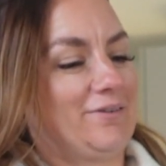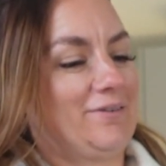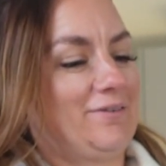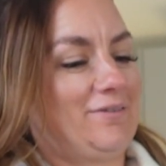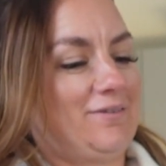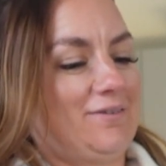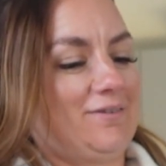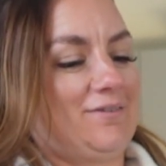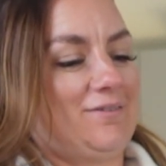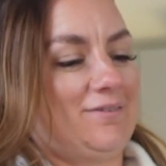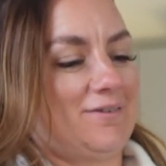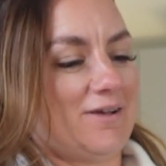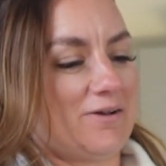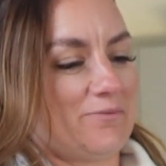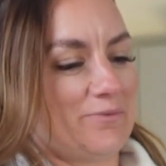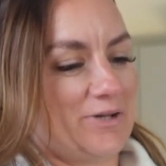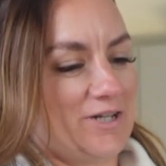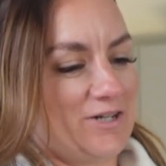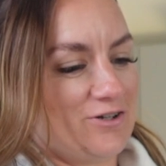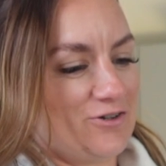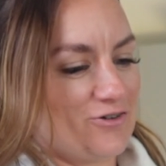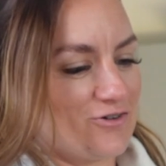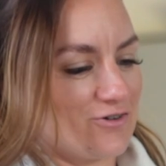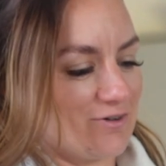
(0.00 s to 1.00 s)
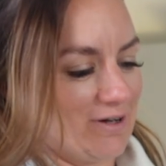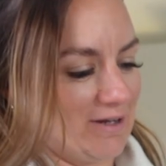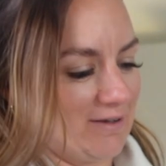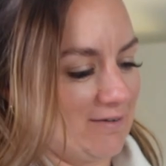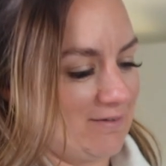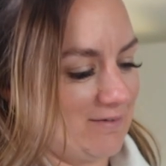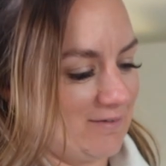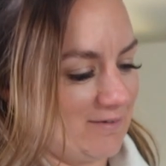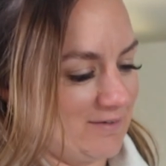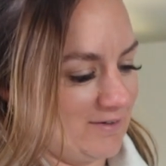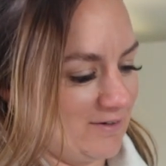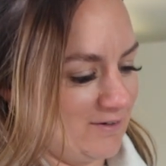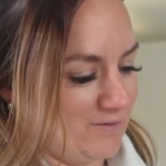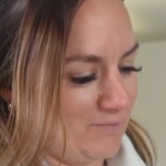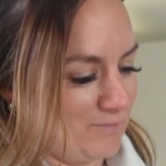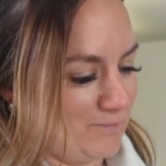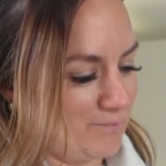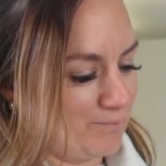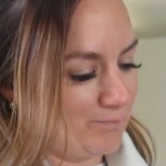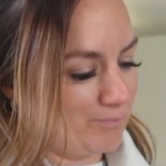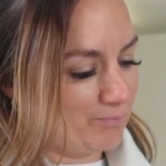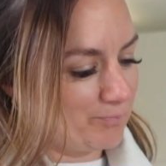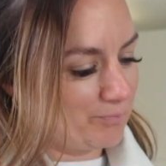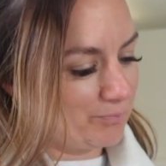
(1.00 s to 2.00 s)
this is so
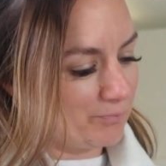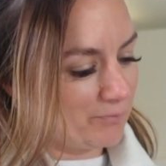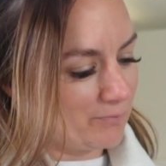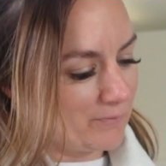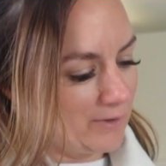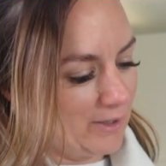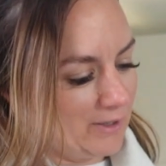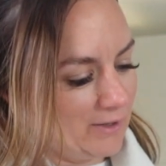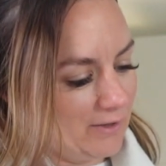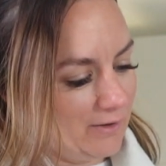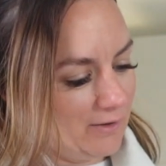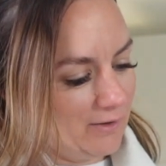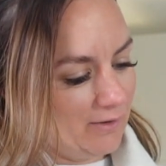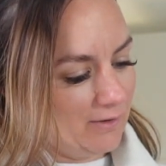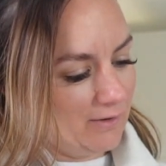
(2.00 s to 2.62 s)
interesting.